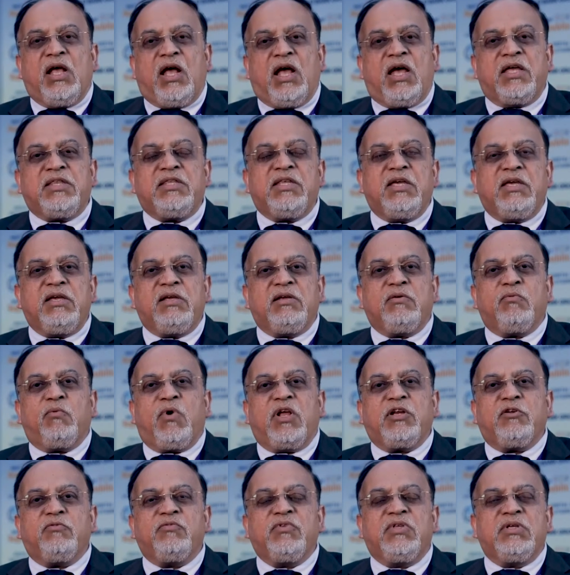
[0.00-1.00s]
I think
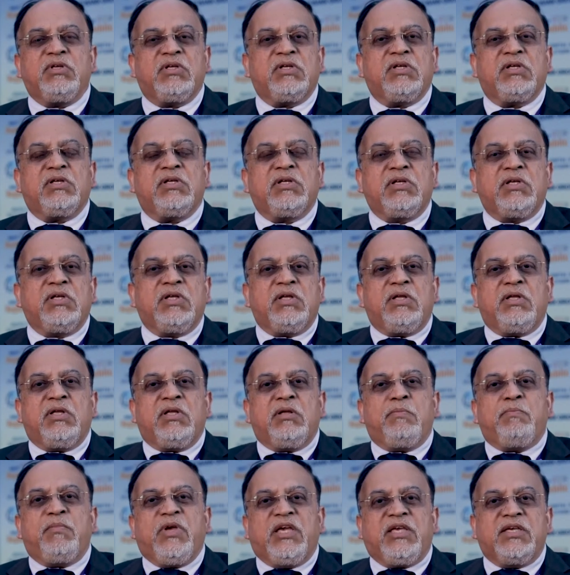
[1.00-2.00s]
one of the
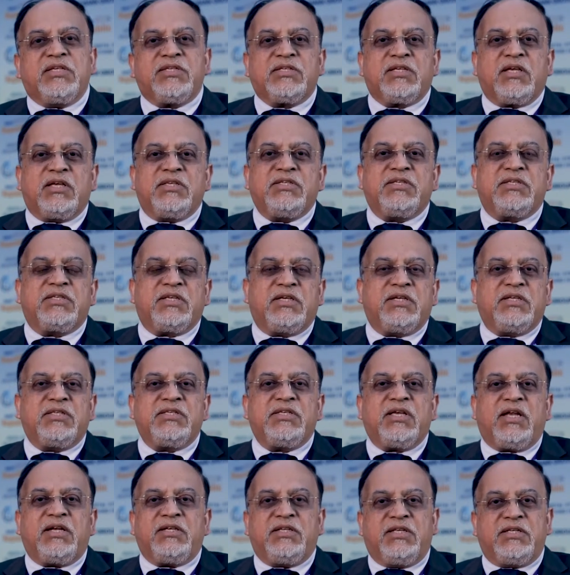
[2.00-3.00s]
biggest
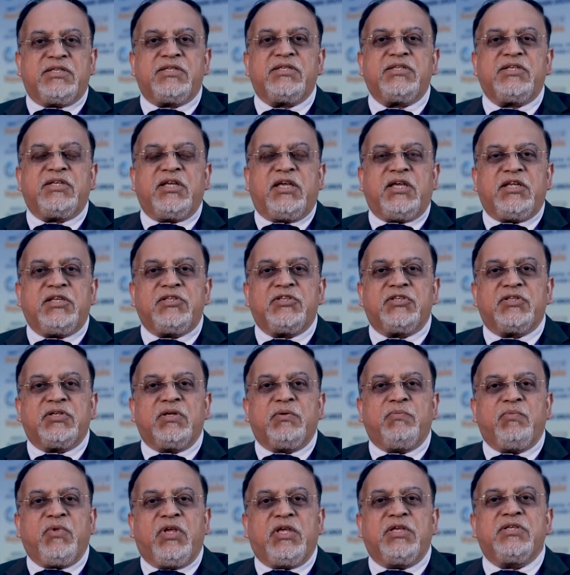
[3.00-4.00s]
concerns at this stage
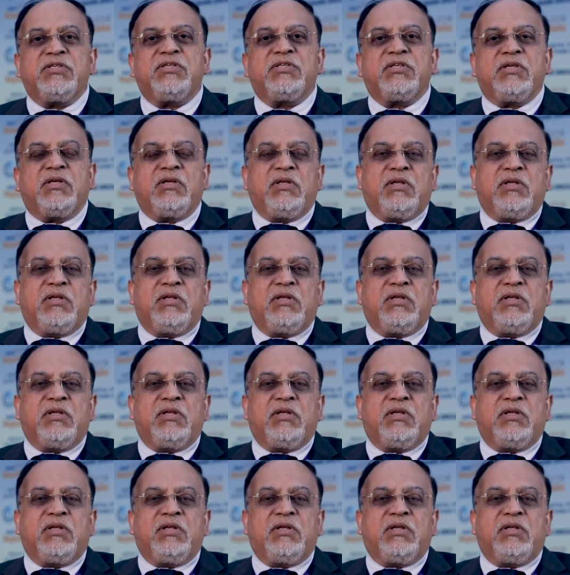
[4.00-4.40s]
is